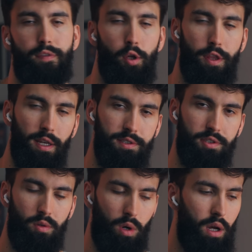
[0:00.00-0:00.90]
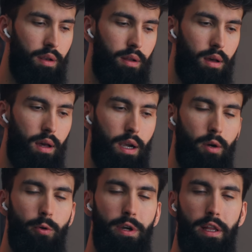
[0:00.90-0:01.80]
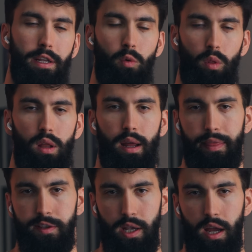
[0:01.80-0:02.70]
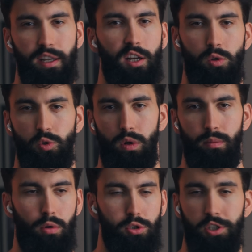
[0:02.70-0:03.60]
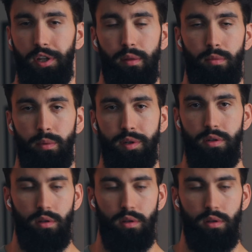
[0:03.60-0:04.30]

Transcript: A few things. One, I really don't like this N equals one bullshit at the moment.